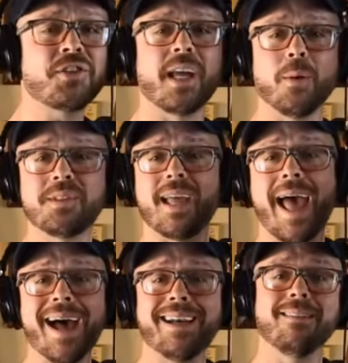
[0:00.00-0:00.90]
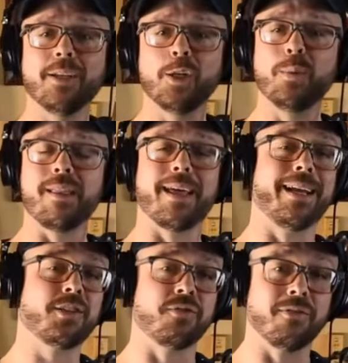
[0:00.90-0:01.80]
just helps to add in a little bit of that
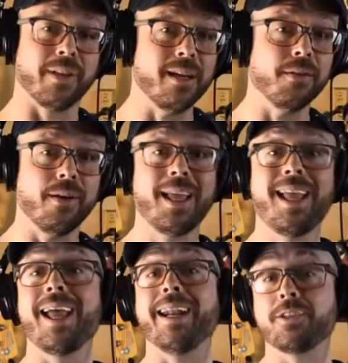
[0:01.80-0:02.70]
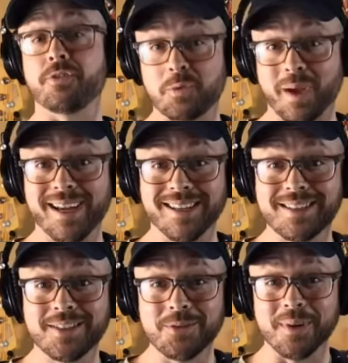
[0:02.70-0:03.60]
extra flavor and extra
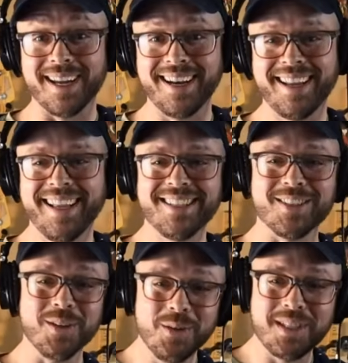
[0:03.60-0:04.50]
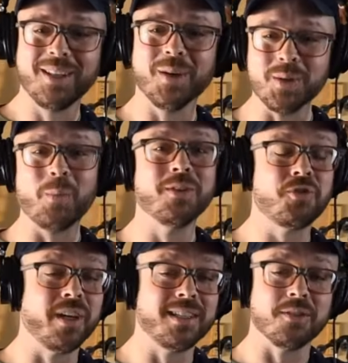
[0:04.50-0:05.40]
spice, right? So using those open
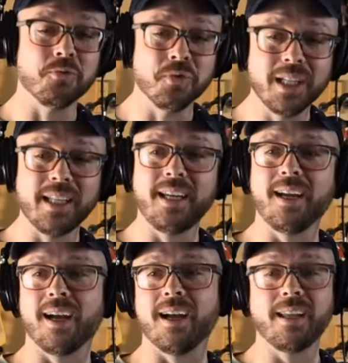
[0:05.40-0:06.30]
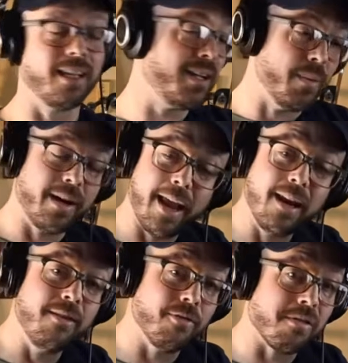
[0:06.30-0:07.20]
strings is really can come in
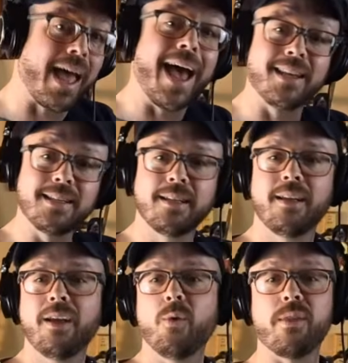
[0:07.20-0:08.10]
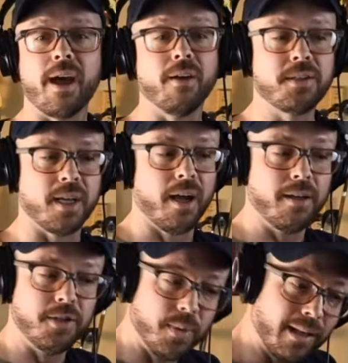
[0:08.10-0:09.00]
handy for that without
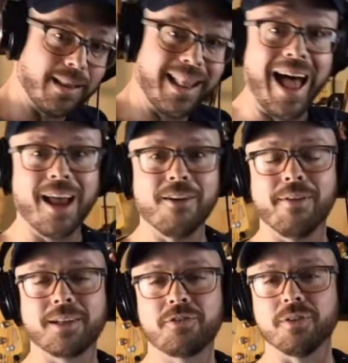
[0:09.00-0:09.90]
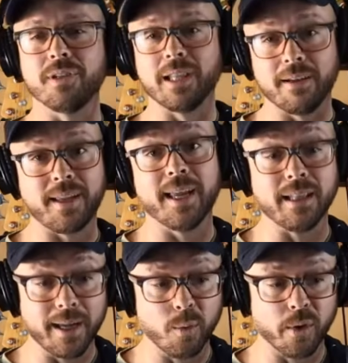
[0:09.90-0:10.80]
doing a lot of extra
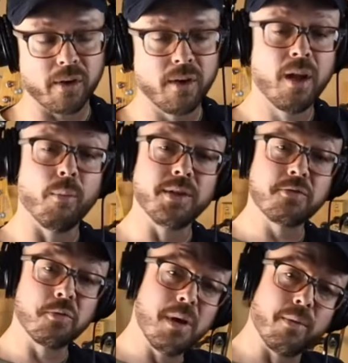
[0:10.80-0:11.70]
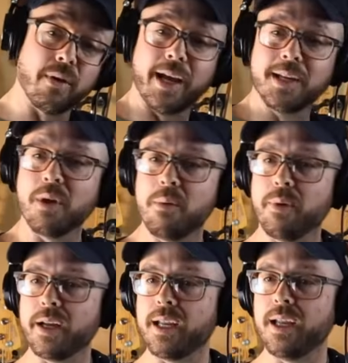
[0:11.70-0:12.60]
left-hand leg work. But just remember, as my
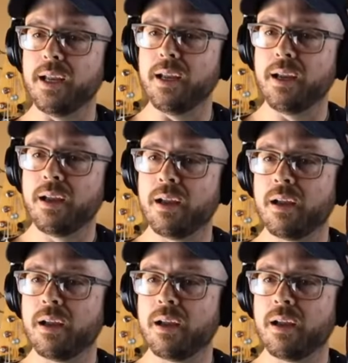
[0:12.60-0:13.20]
buddy...